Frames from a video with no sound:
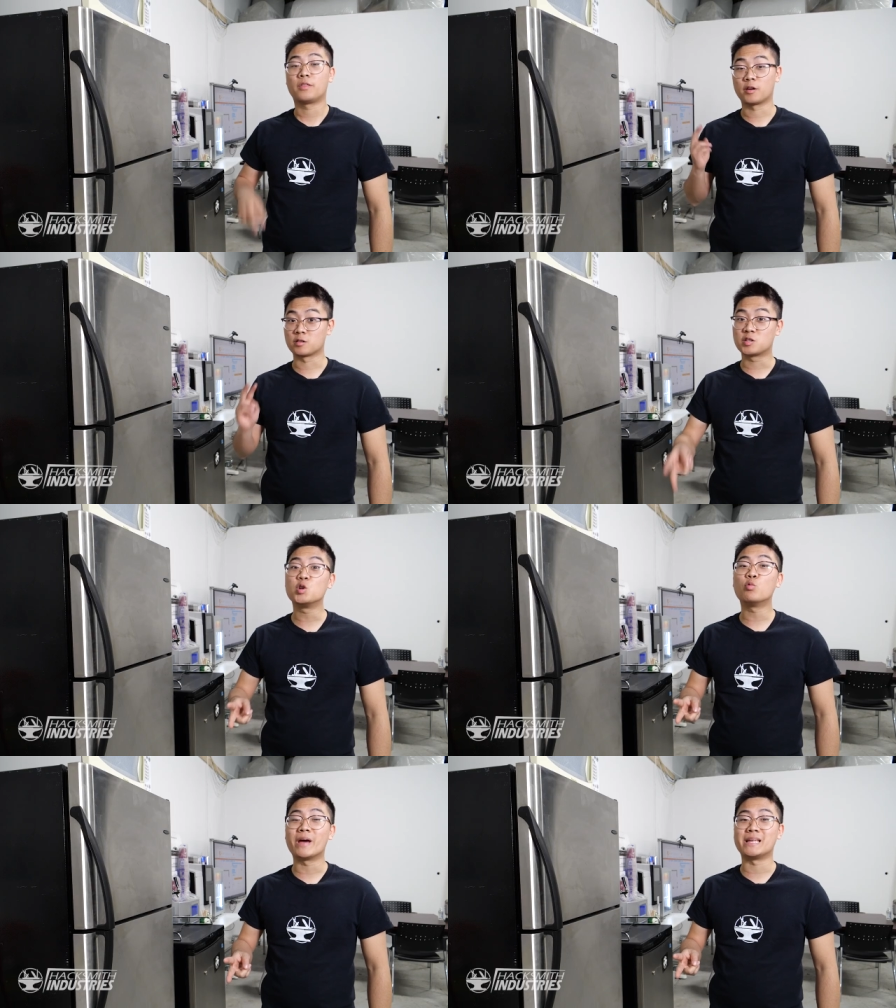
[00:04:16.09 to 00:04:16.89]
There are
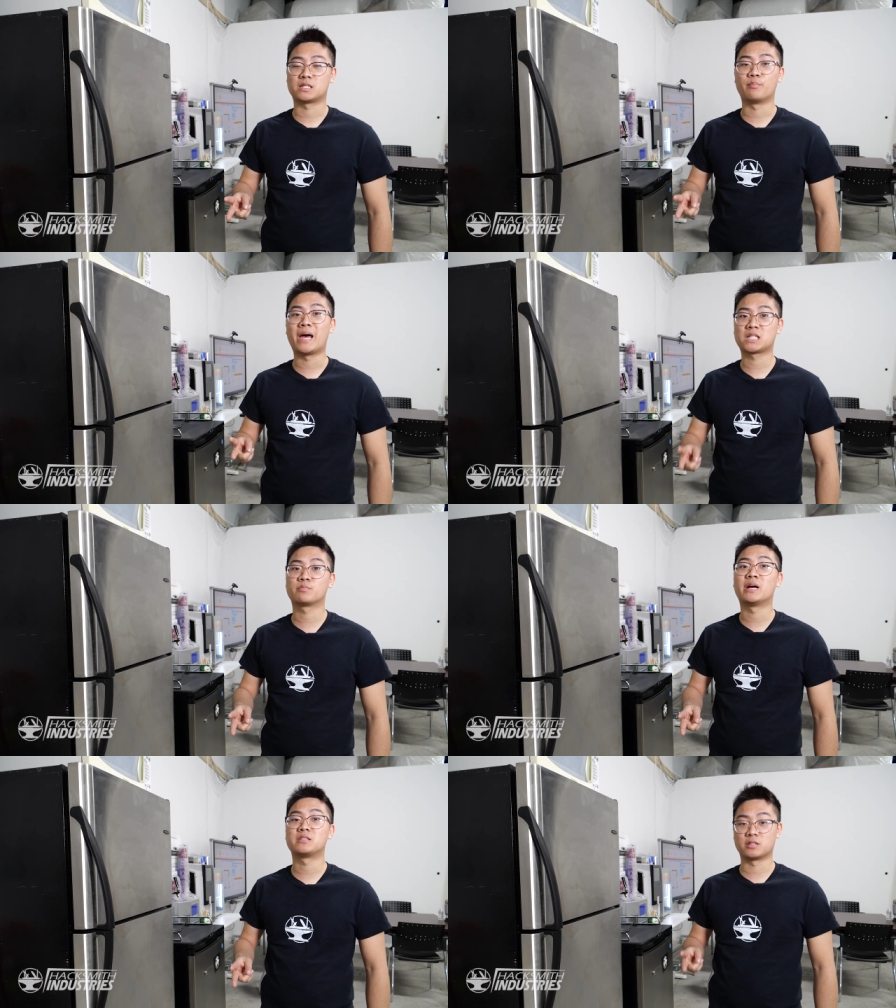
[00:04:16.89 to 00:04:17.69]
two ways to
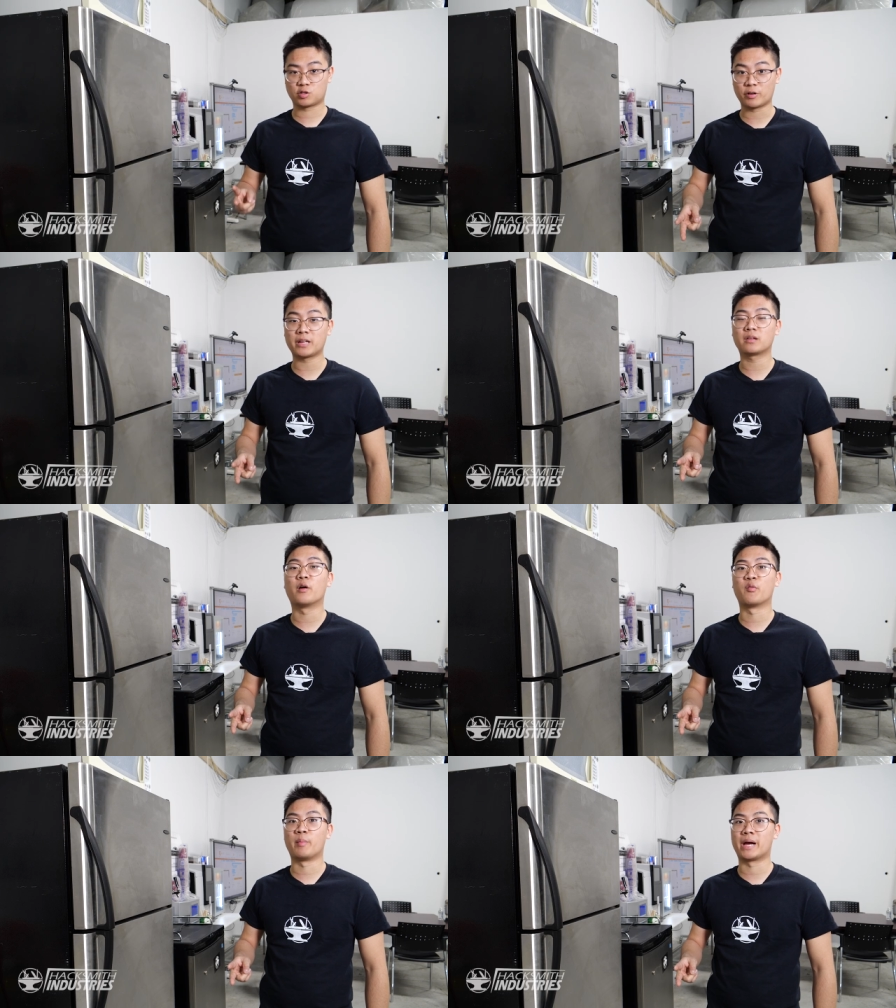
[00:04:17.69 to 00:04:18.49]
maximize the strength
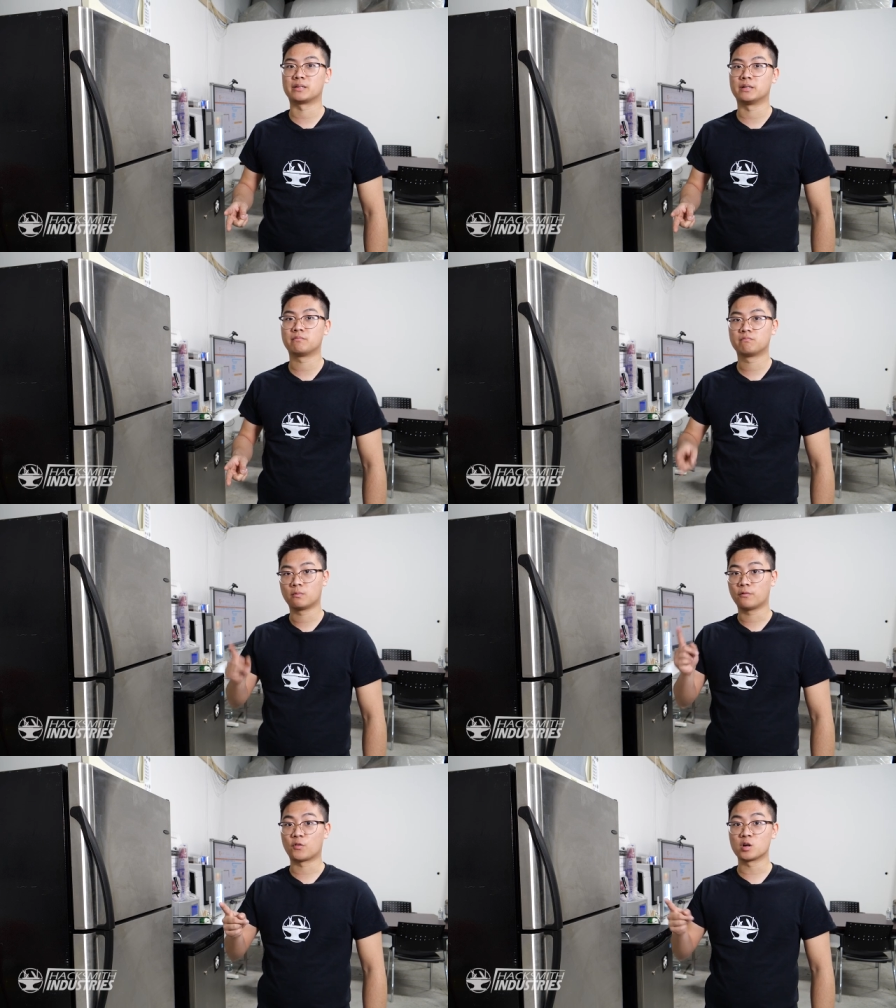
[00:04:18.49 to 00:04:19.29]
of a magnet.
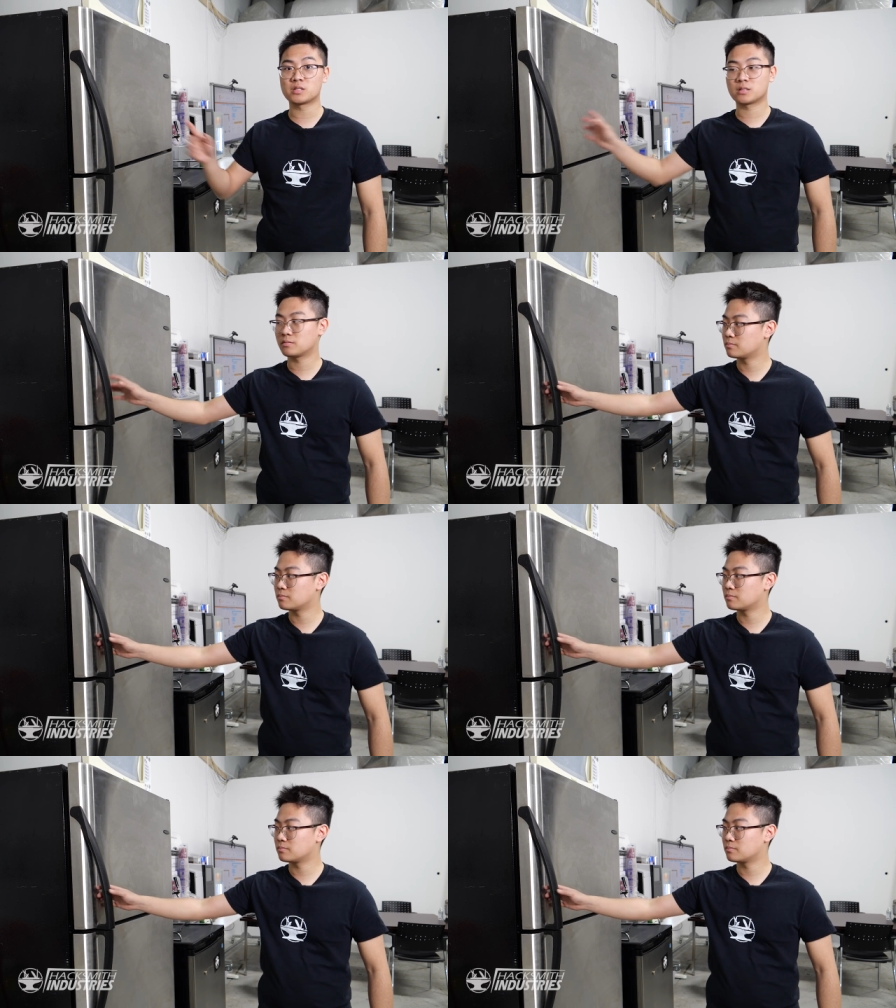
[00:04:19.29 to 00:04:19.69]
First,